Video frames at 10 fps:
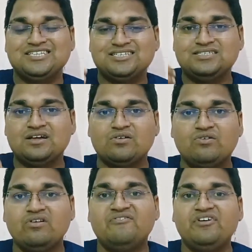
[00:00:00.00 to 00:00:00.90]
This is the
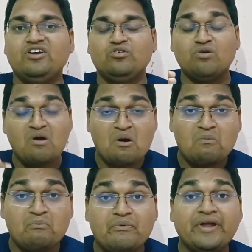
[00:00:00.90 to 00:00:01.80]
good way to
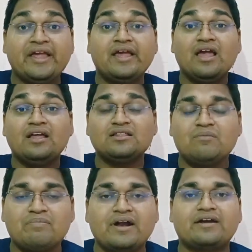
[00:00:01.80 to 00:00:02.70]
bringing in
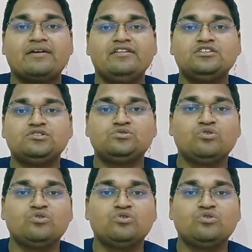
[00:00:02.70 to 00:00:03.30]
the practice